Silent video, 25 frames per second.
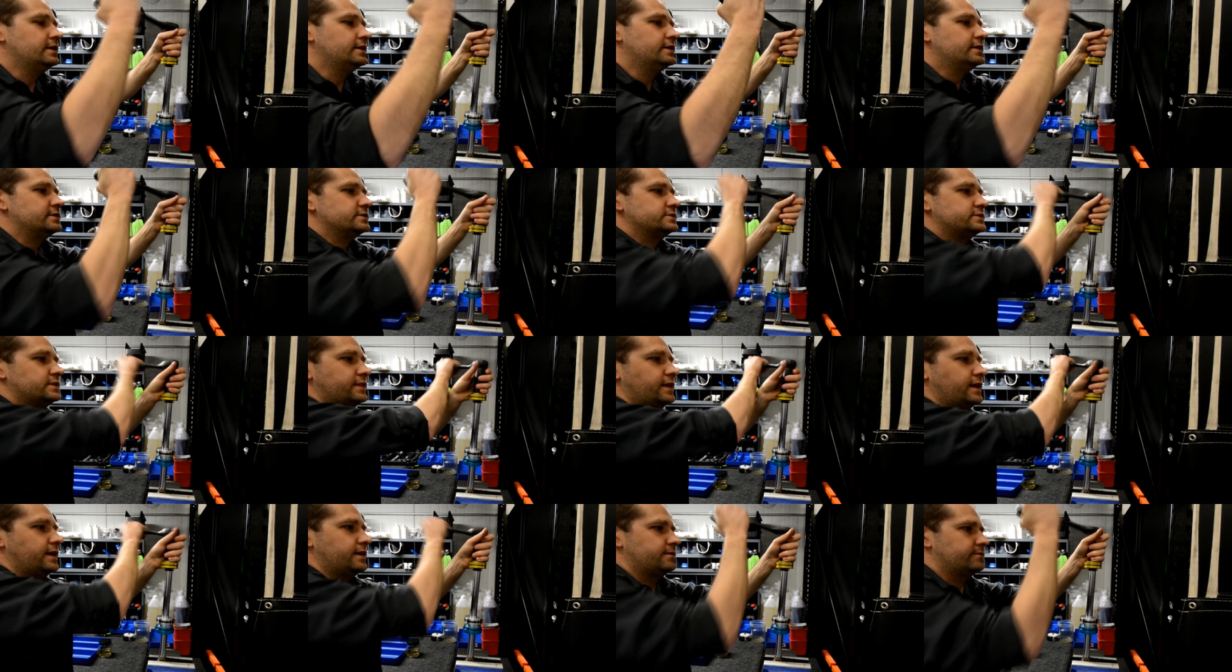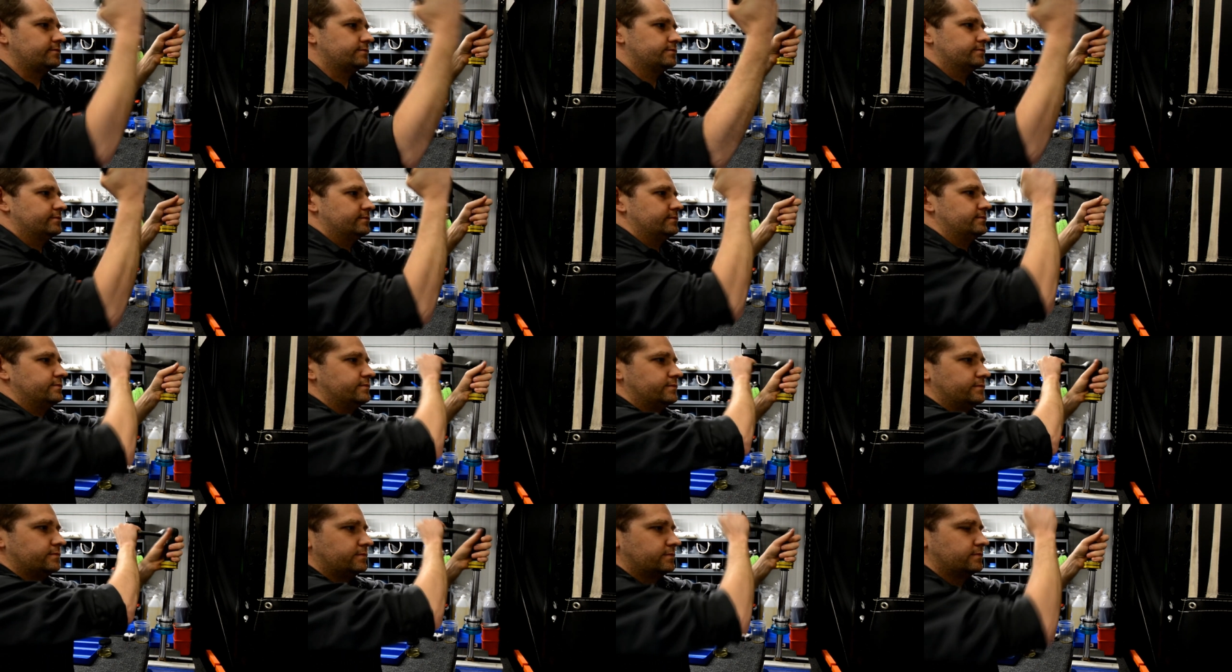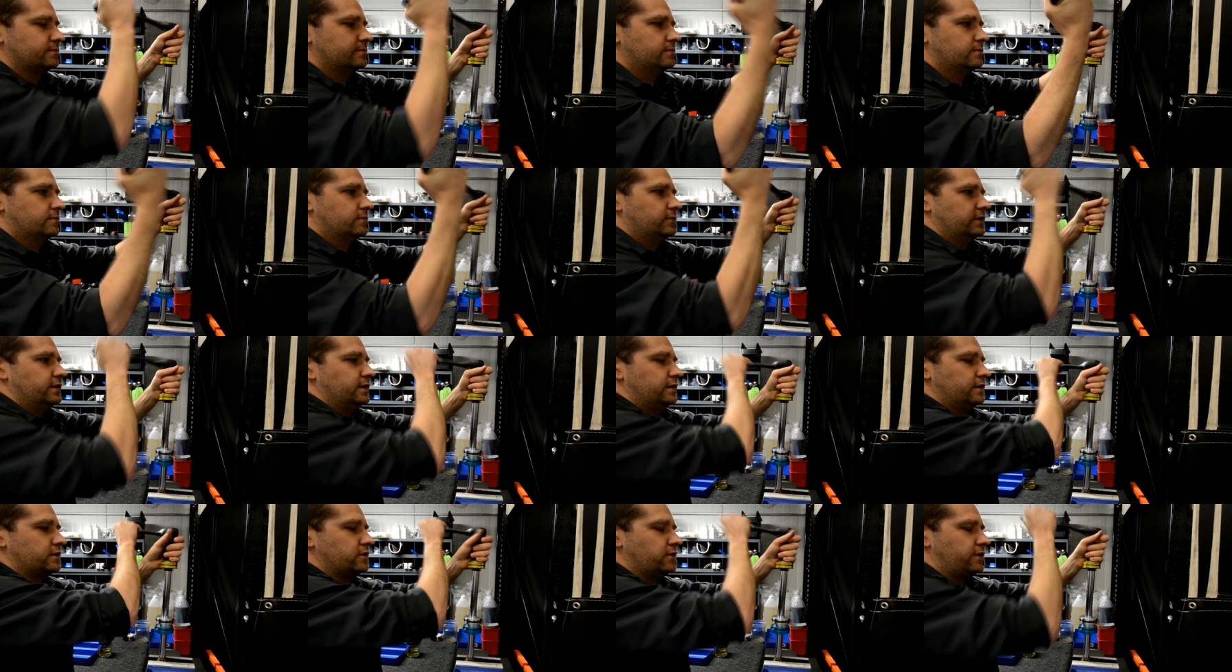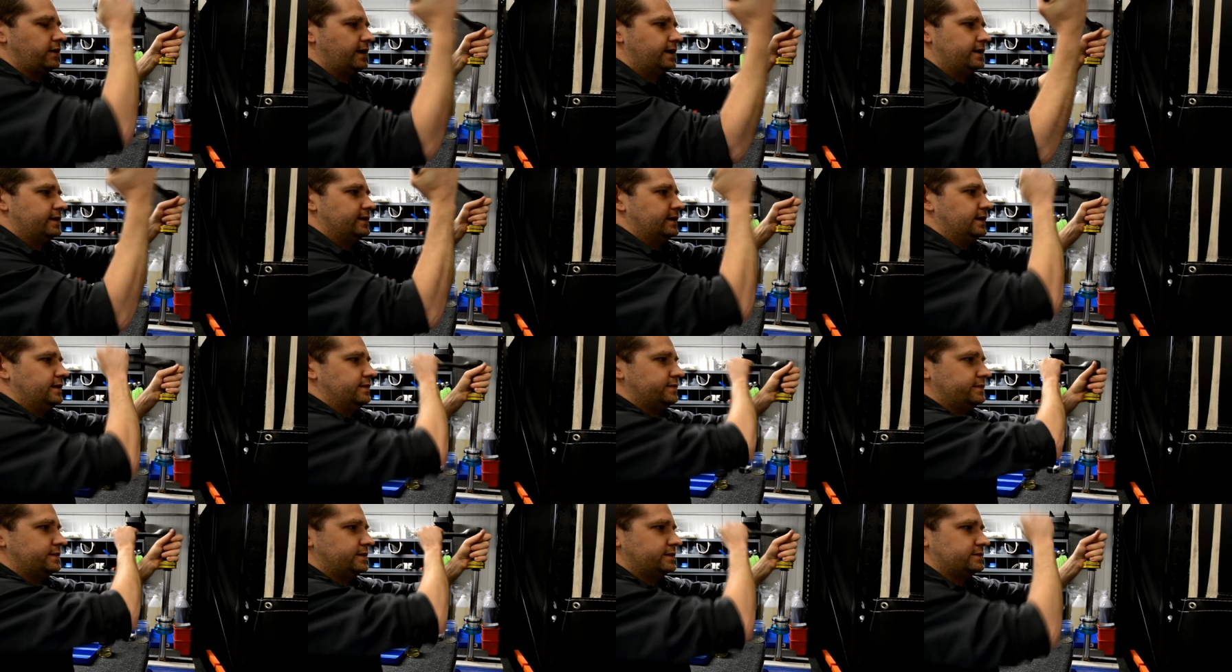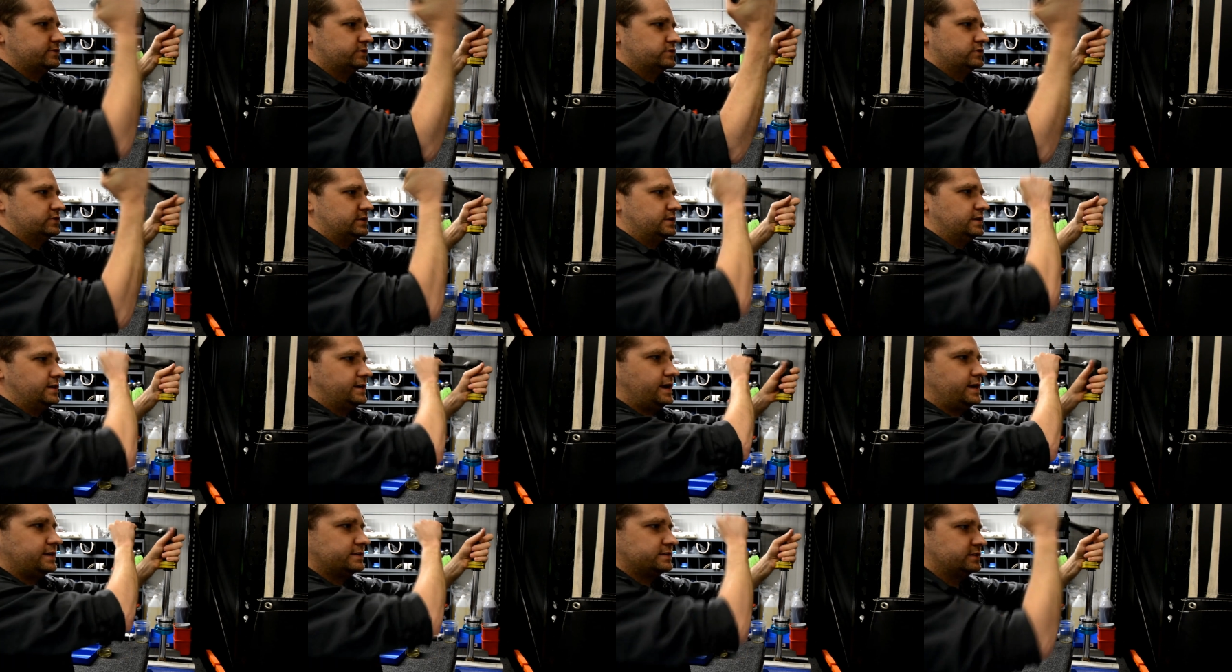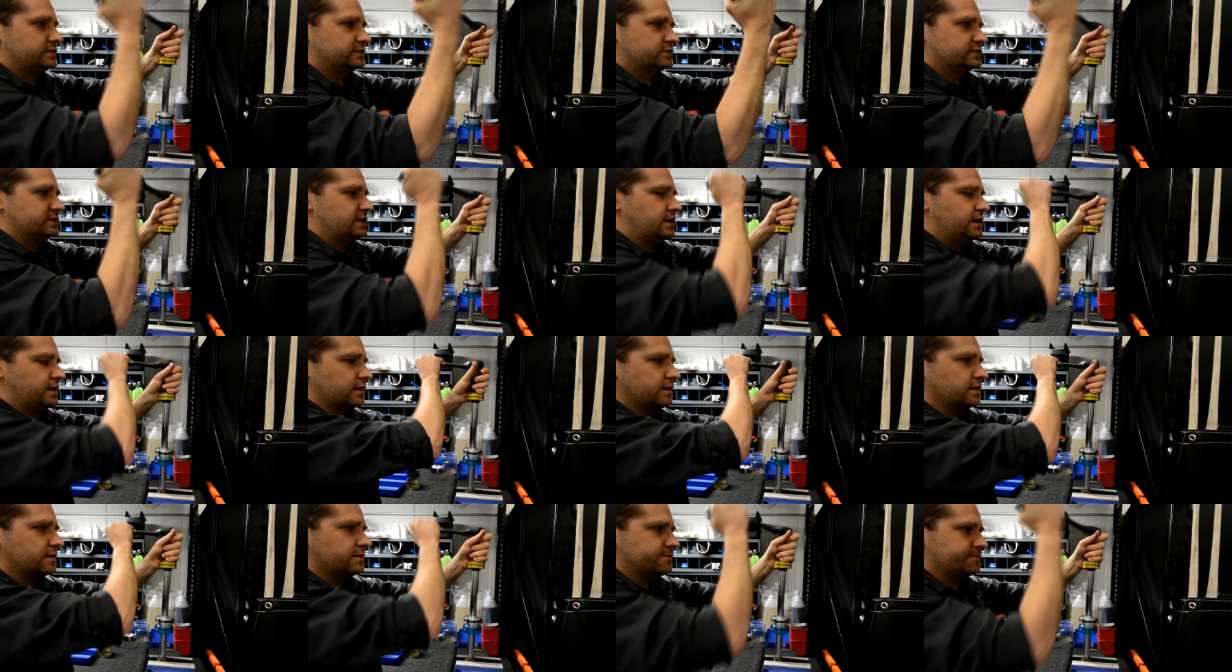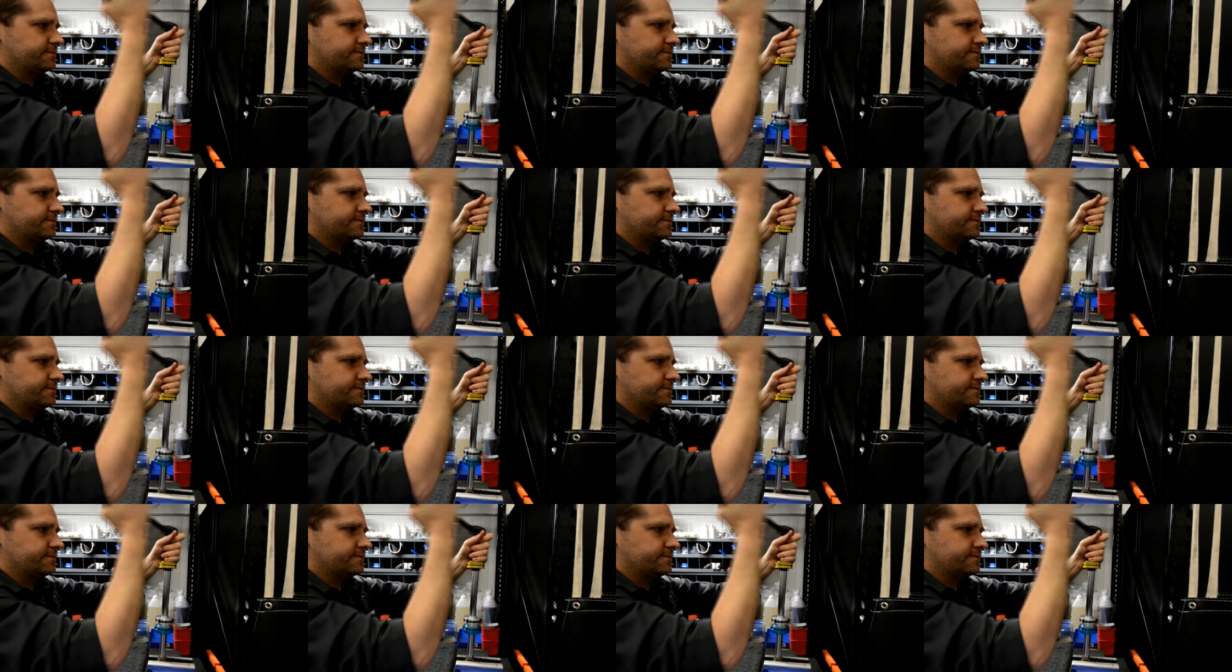So then, going to go ahead and get this nice and snug.